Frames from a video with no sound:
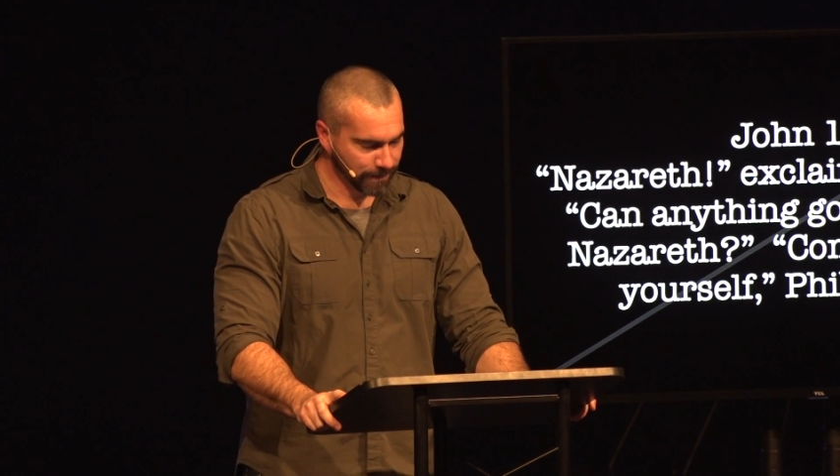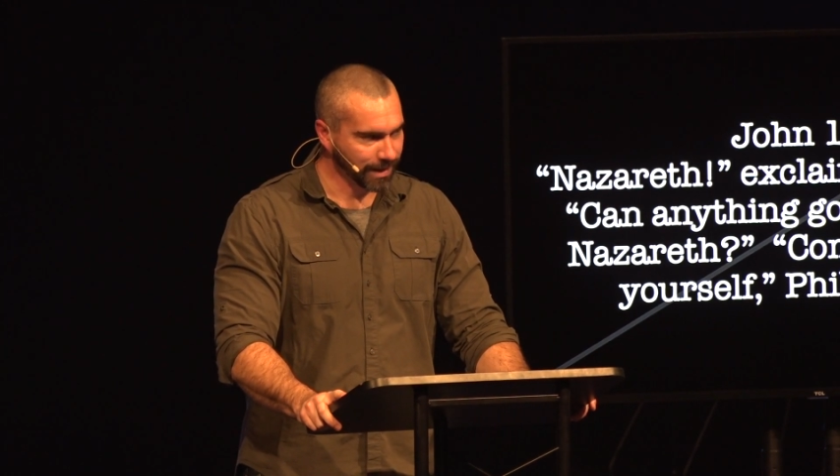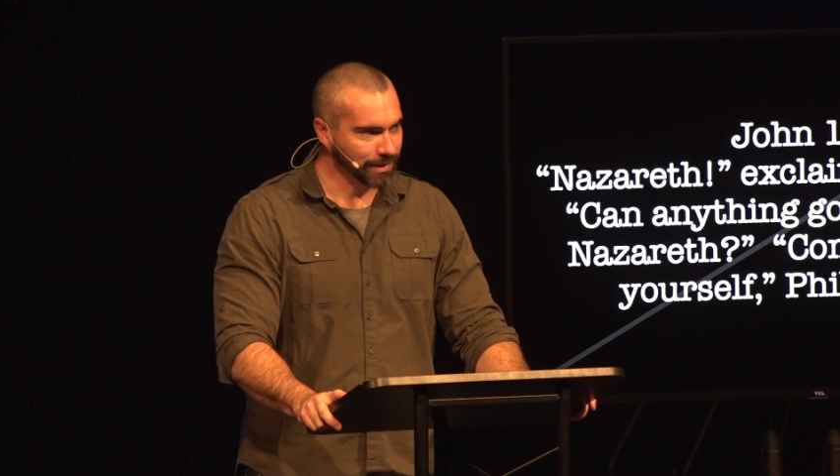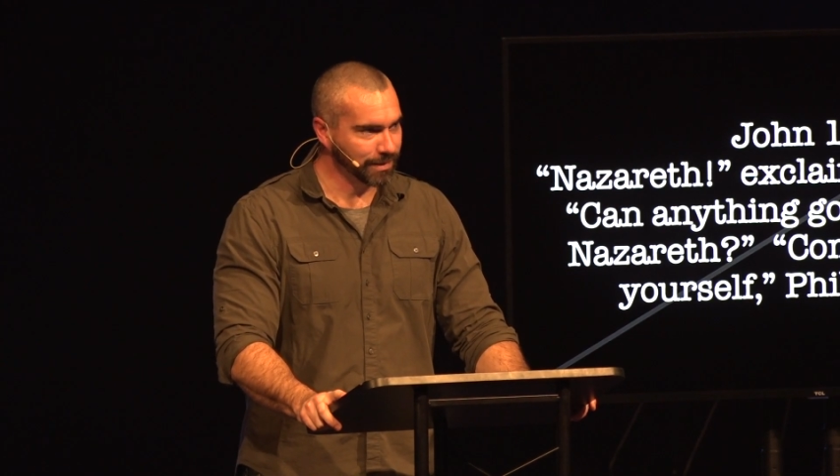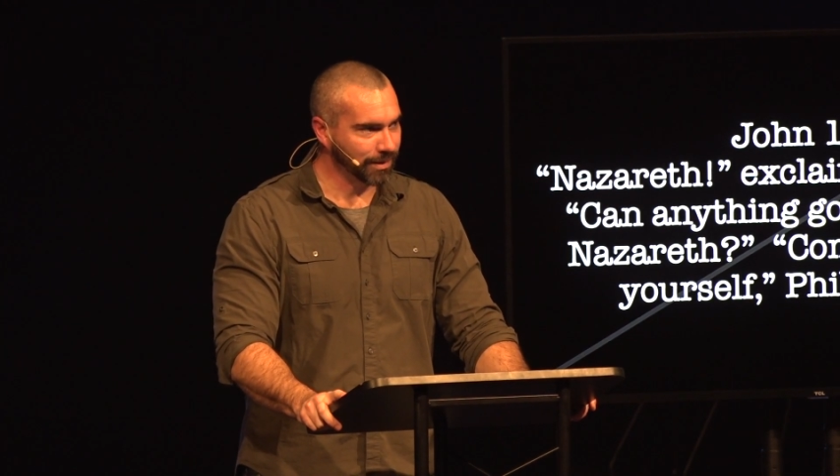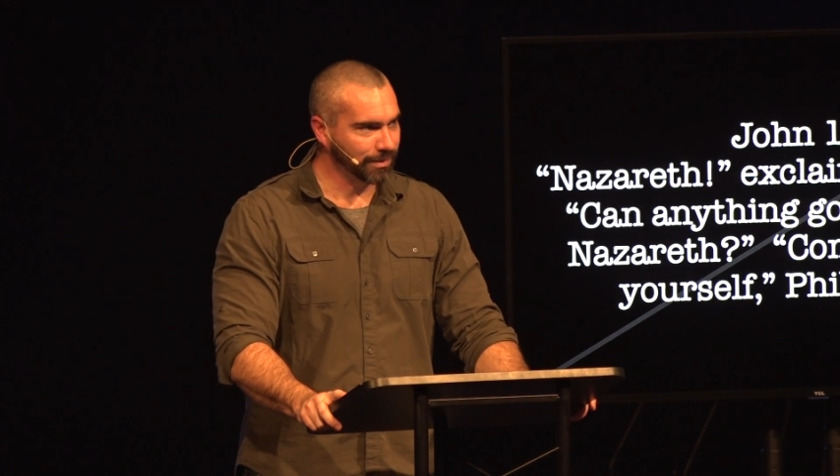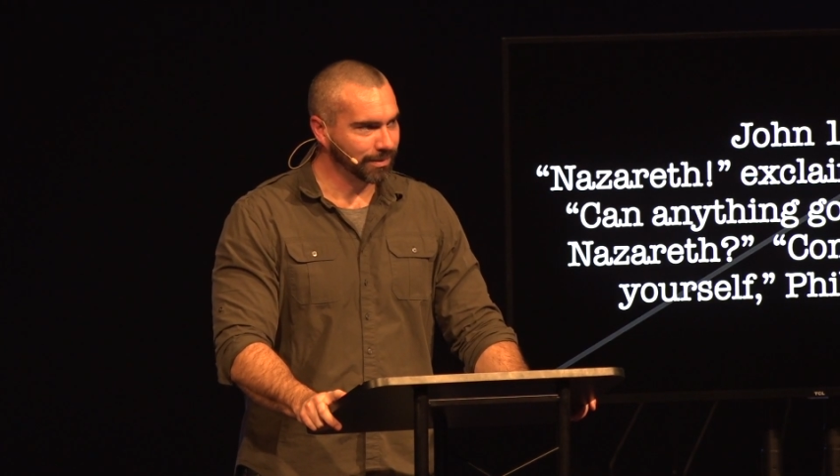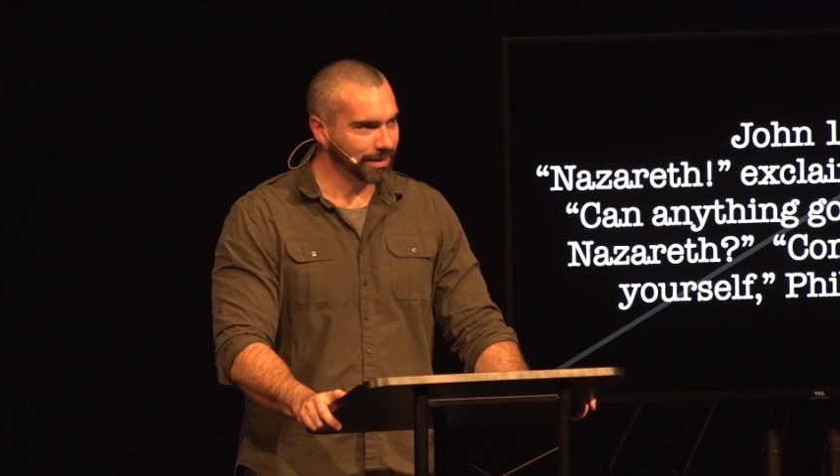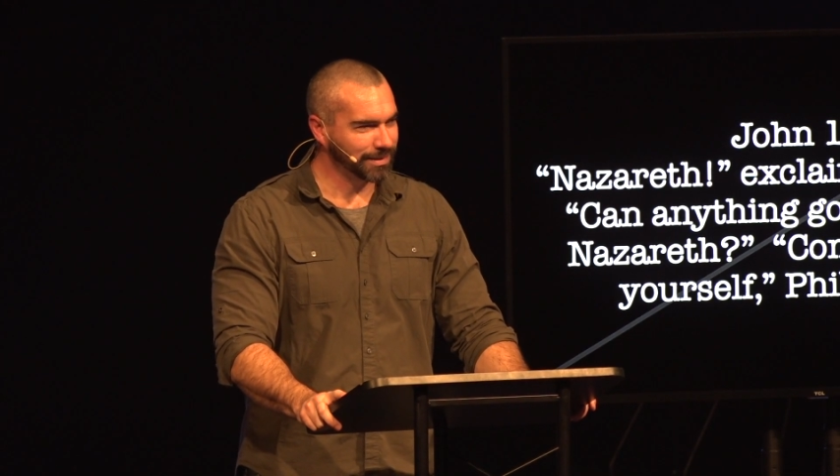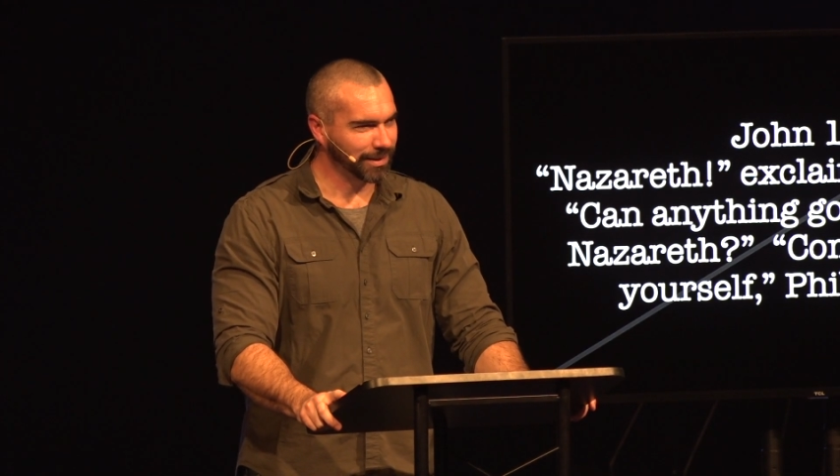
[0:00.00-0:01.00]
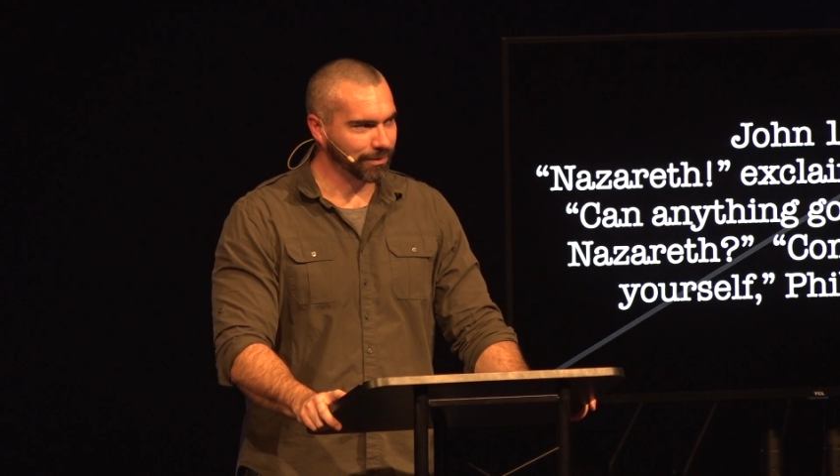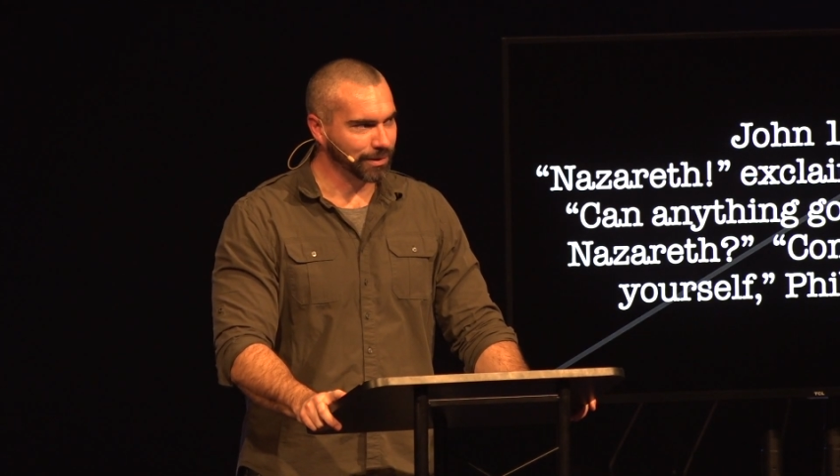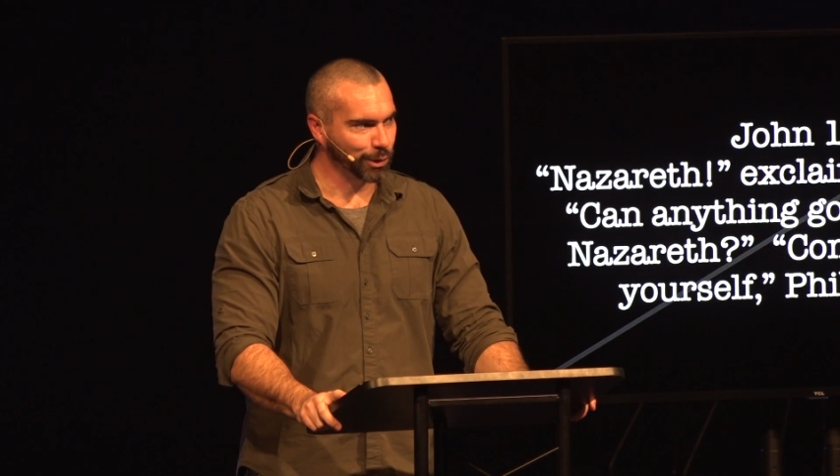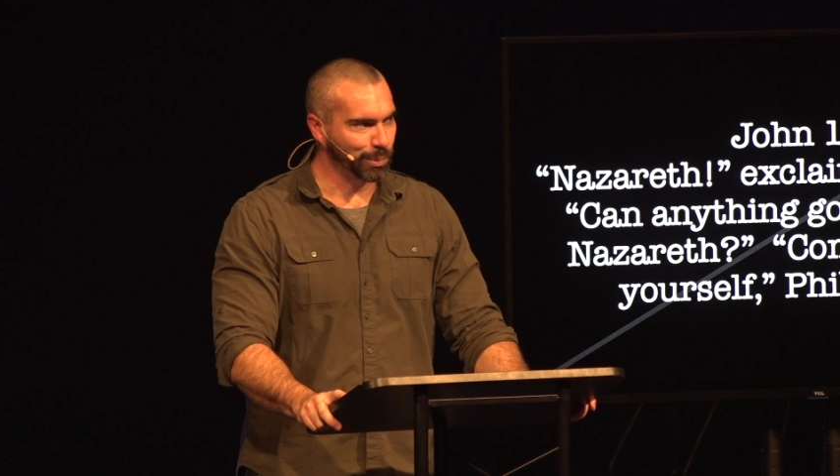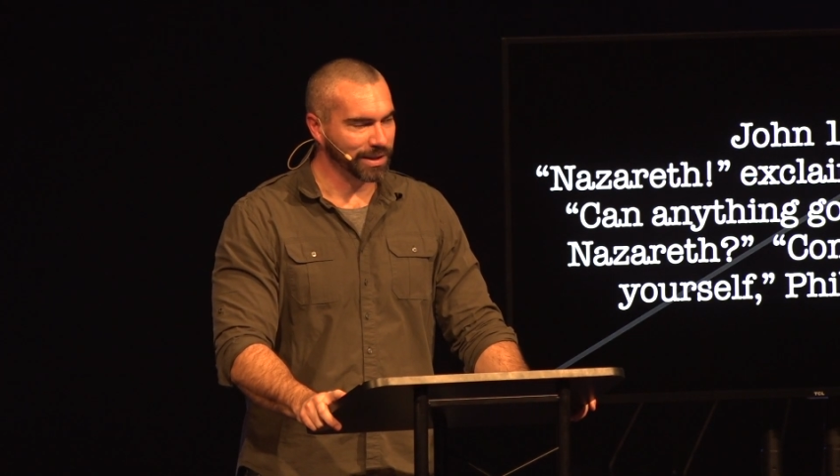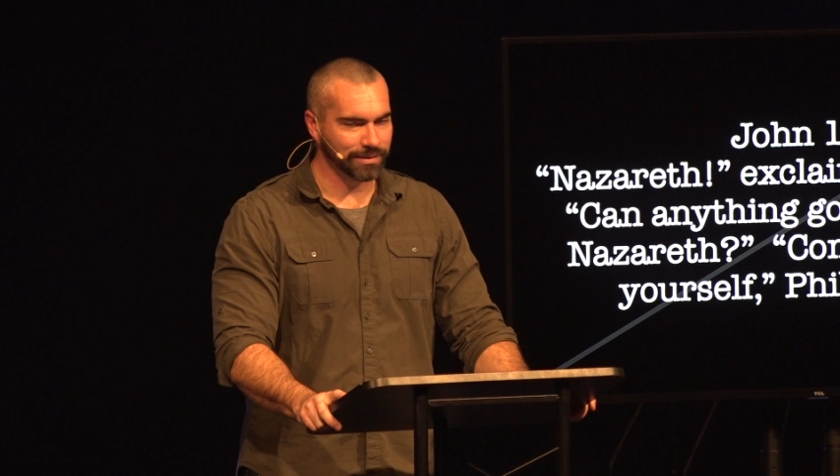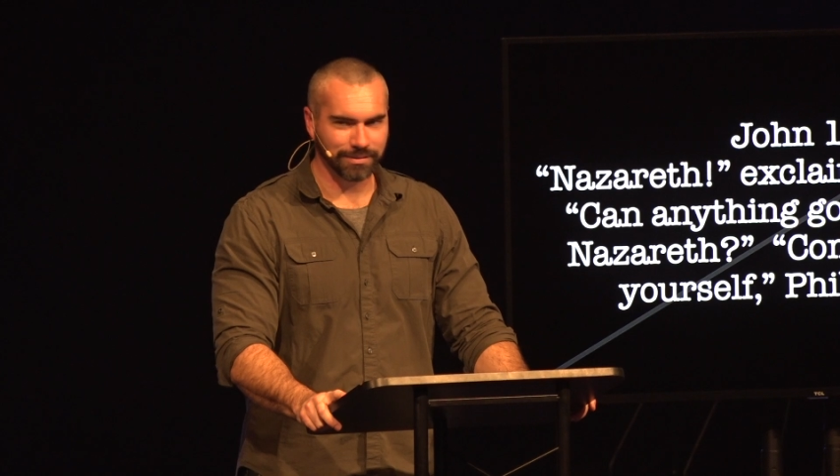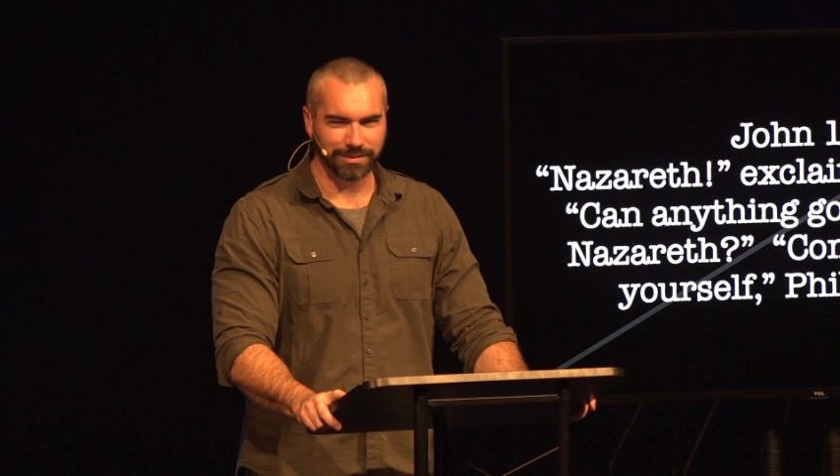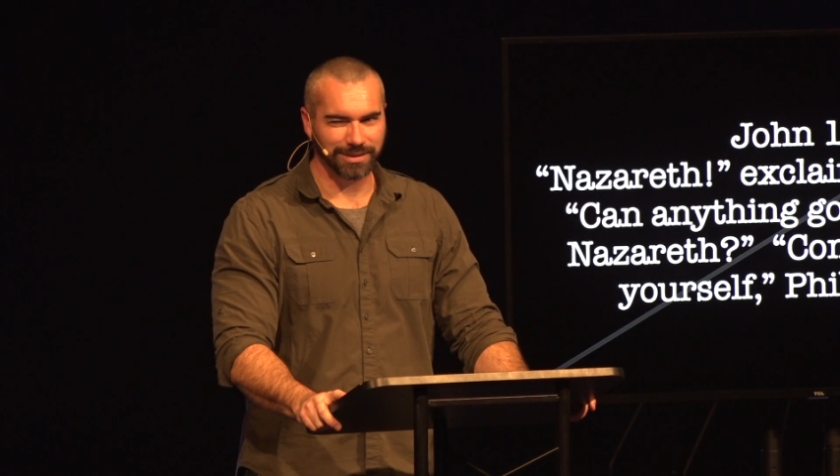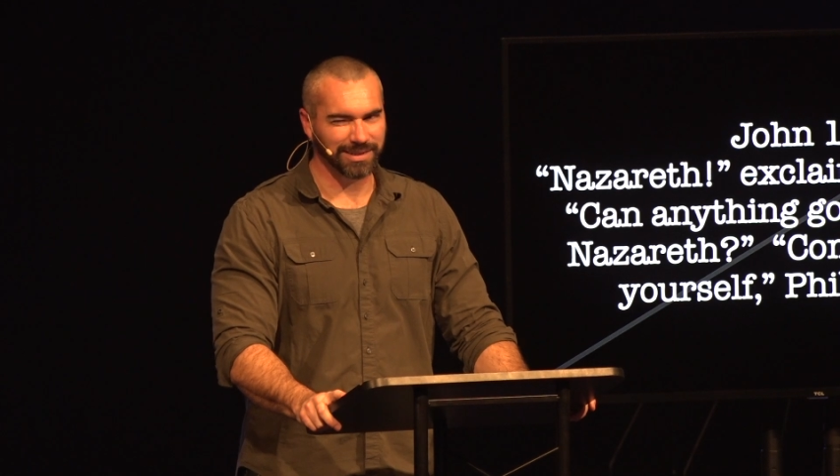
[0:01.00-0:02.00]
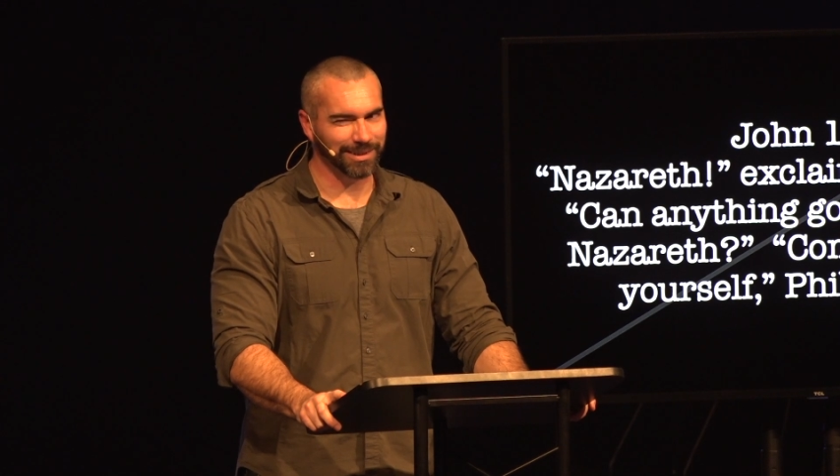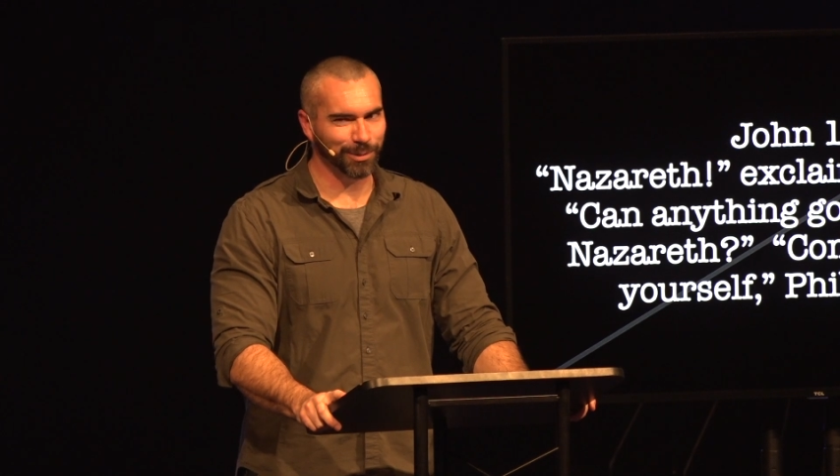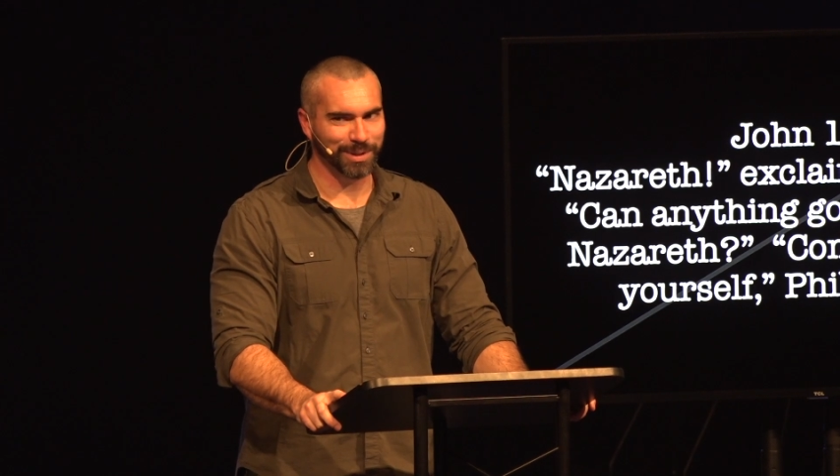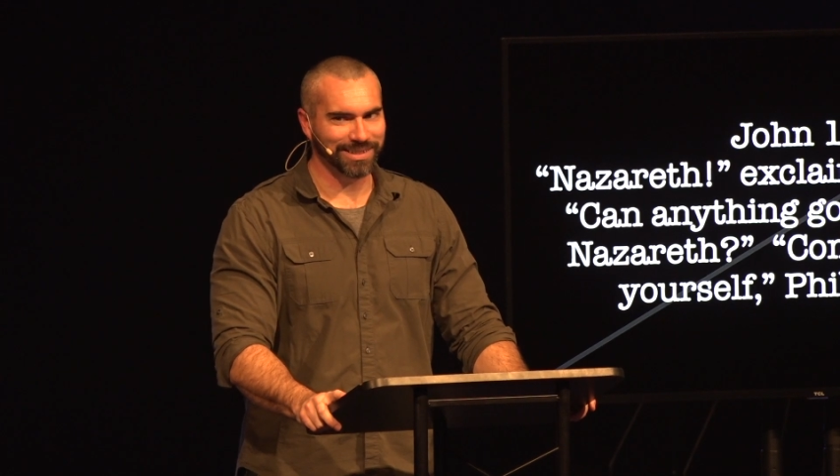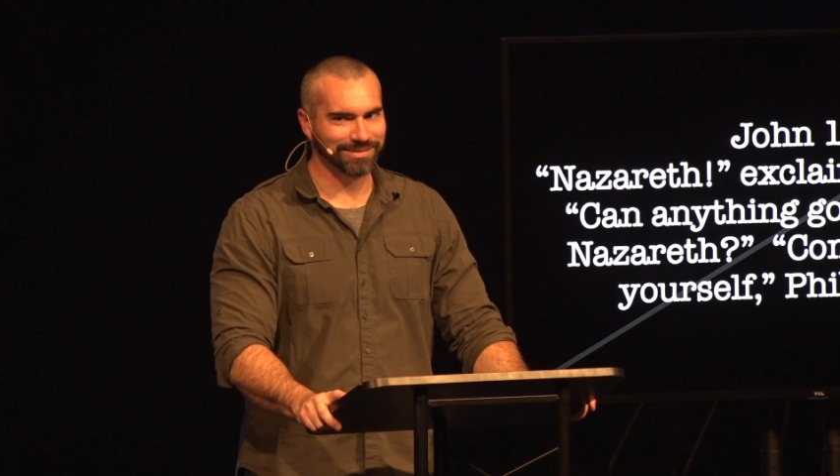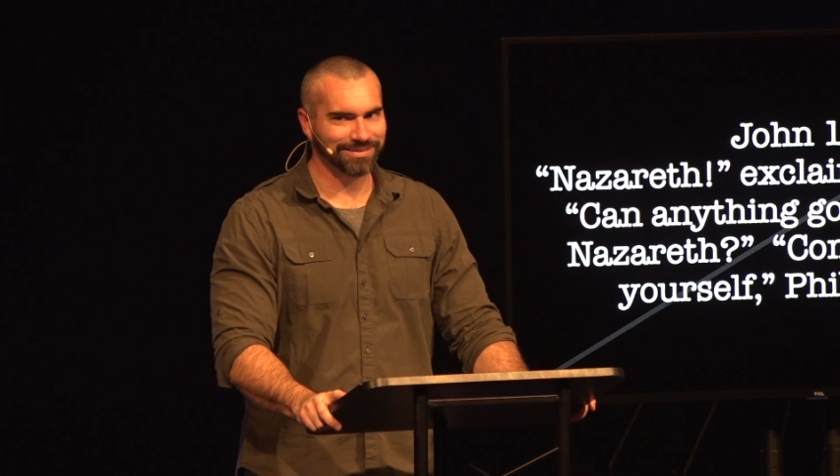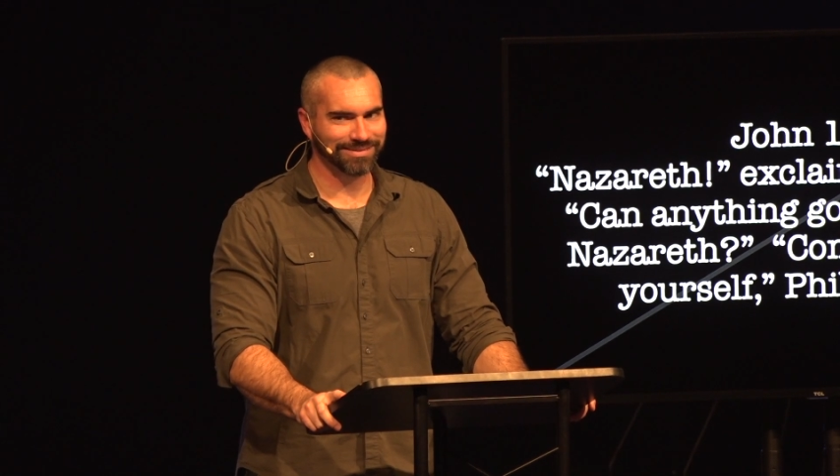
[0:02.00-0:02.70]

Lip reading: Can you tell? I still have a little bit. Just a little bit.